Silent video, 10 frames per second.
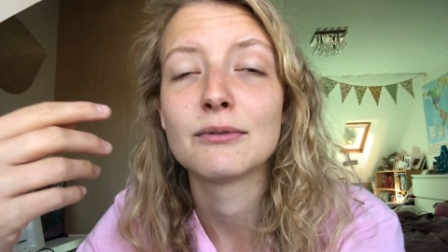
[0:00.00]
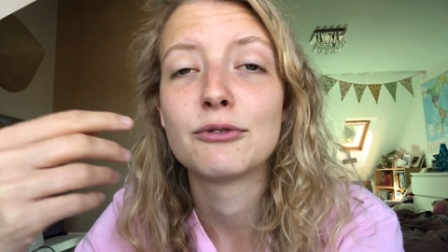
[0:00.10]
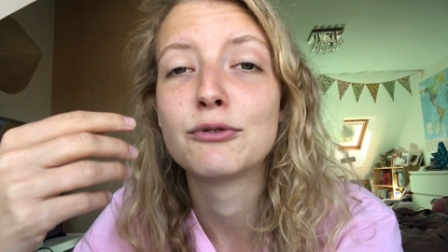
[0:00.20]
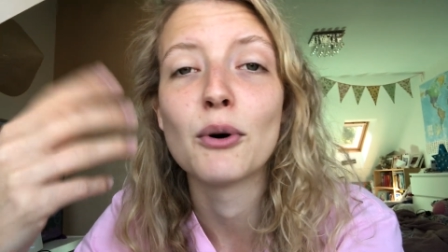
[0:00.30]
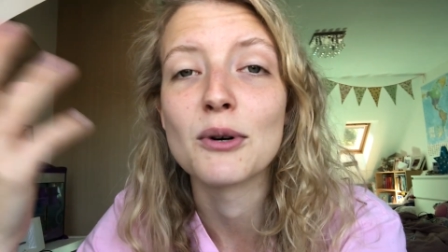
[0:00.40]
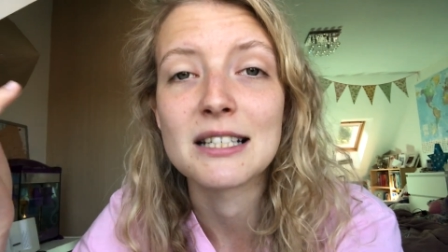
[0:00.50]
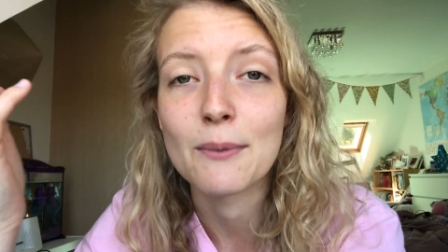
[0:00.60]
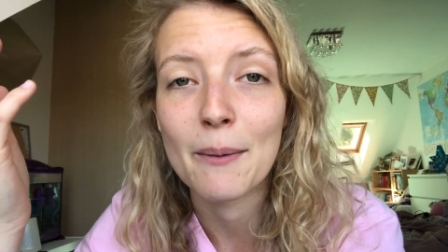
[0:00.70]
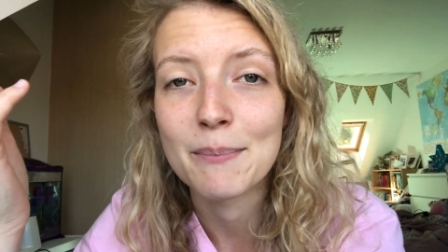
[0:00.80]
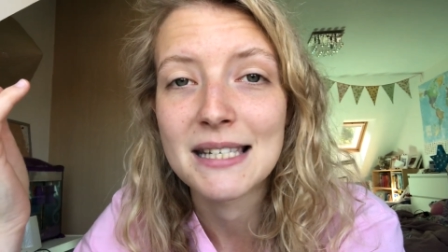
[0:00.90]

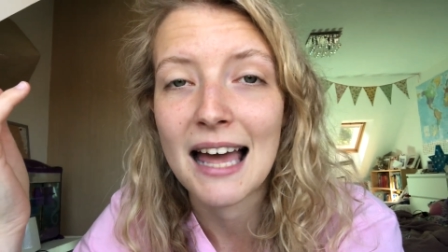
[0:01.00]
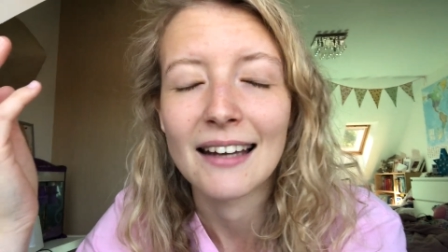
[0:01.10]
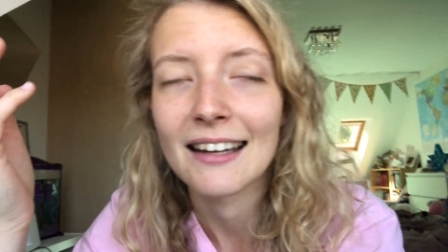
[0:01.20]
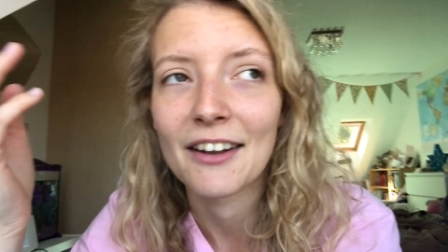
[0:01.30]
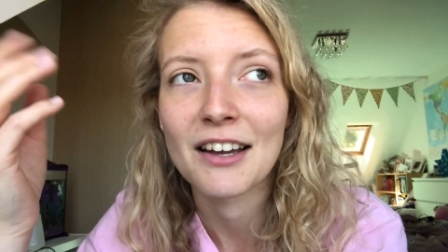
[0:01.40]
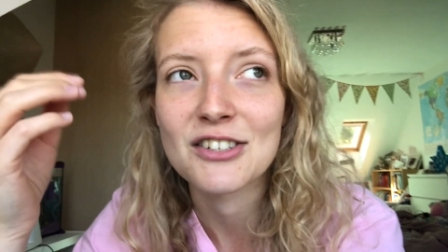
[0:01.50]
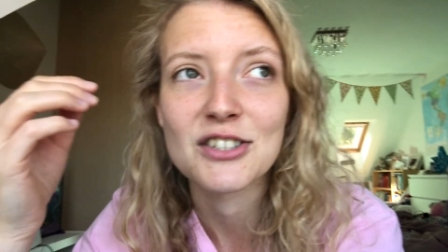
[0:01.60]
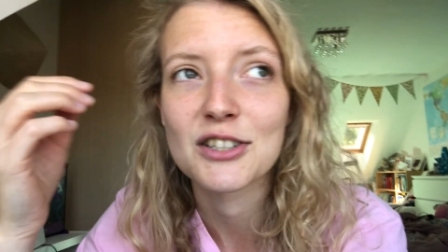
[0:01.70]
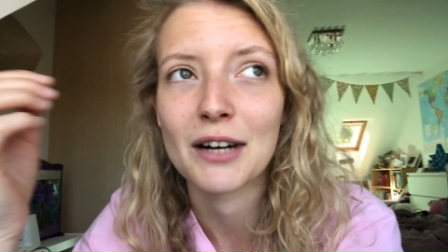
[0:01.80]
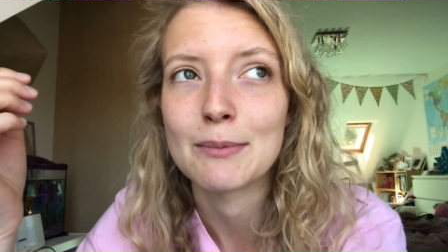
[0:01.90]
41% and I
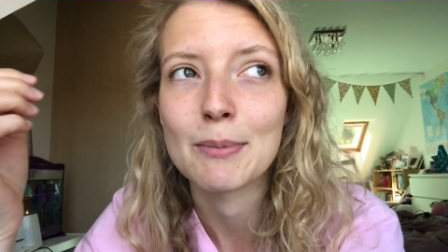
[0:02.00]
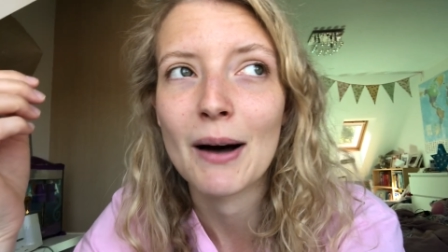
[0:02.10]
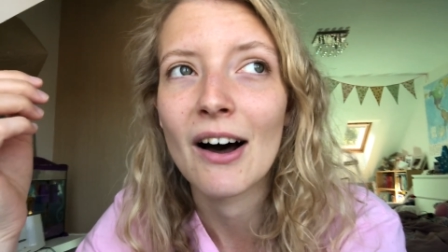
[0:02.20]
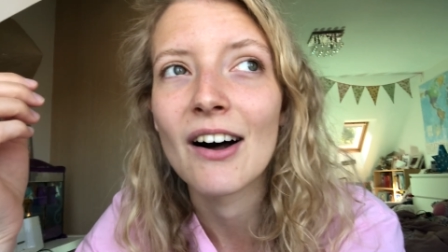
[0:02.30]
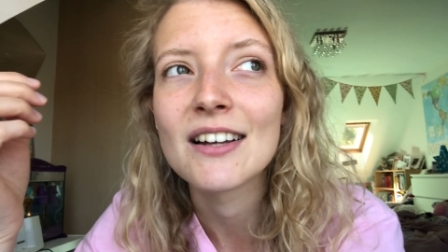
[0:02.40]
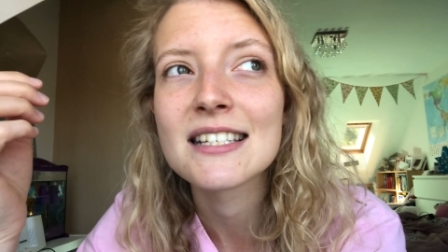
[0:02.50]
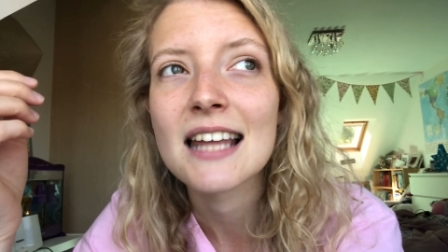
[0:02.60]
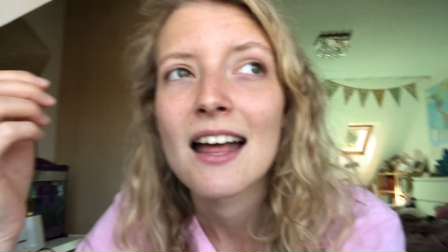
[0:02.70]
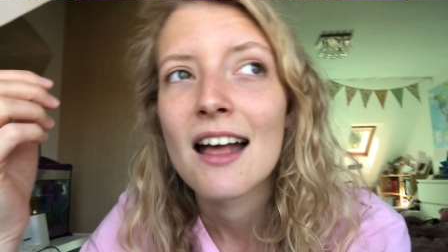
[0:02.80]
just scrape a pass